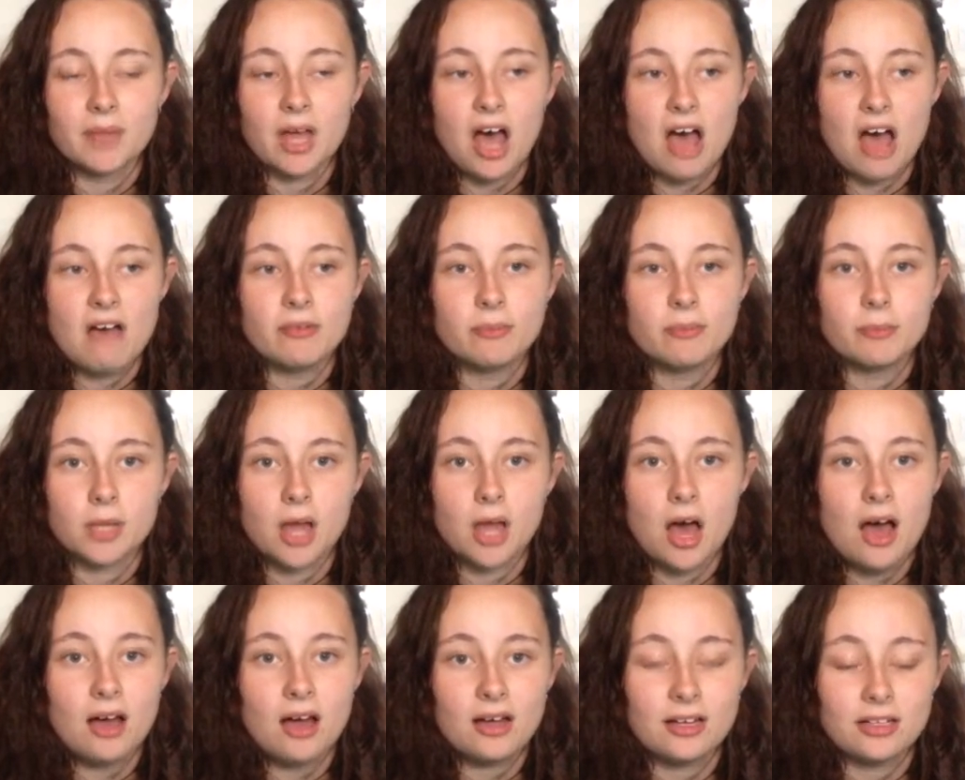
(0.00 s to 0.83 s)
Ivan
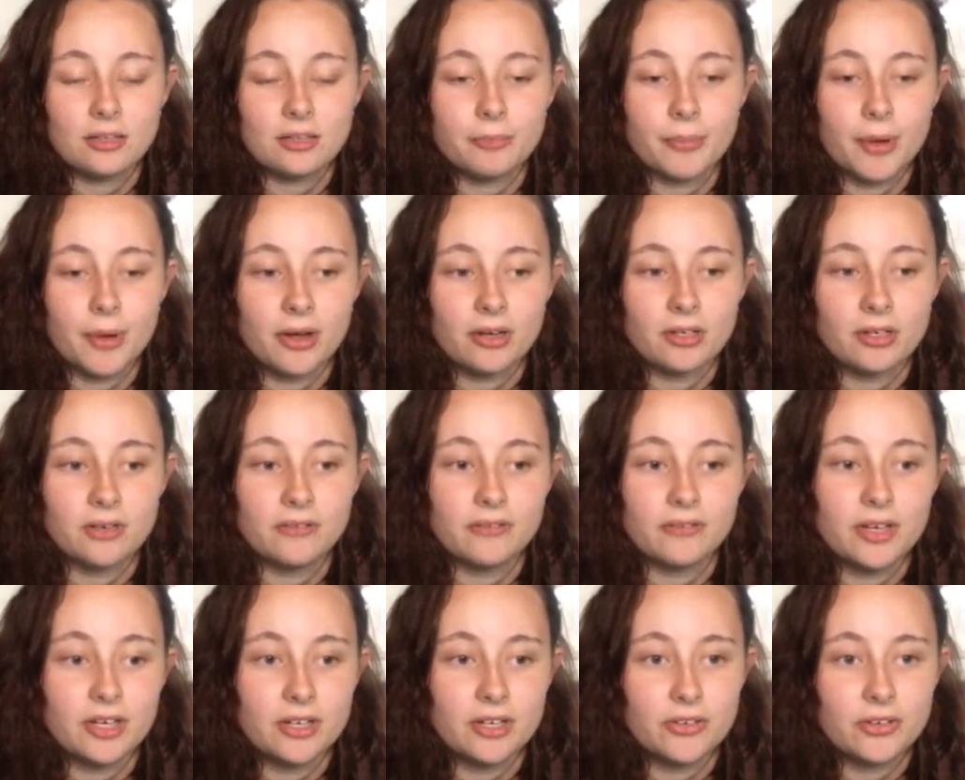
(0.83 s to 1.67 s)
Milat as a person
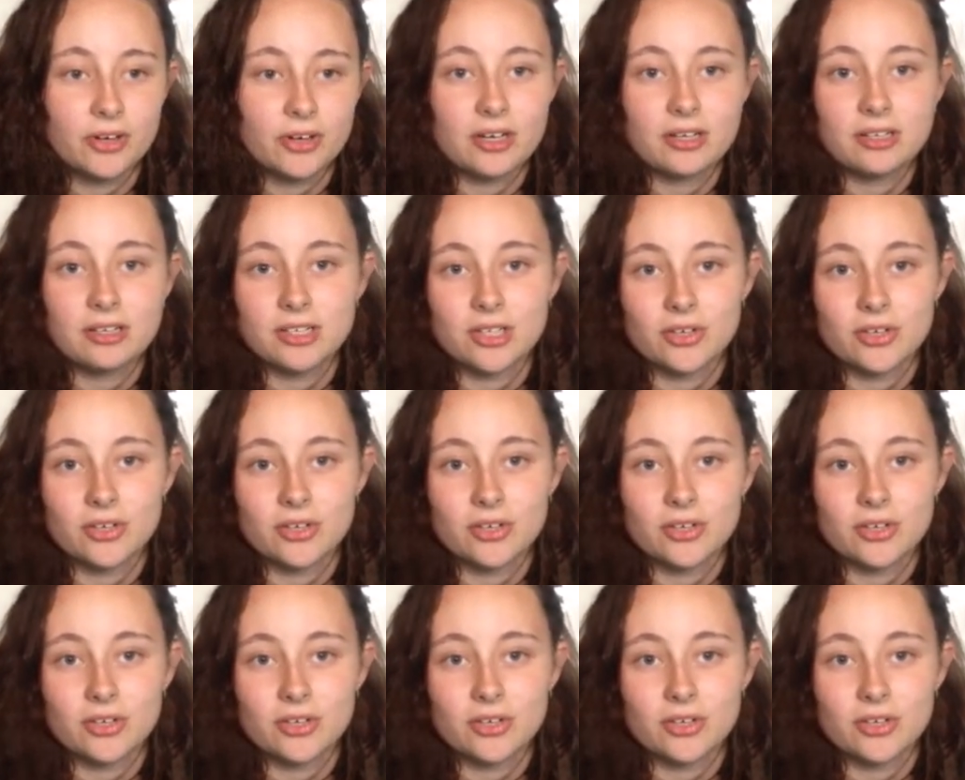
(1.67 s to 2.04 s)
of interest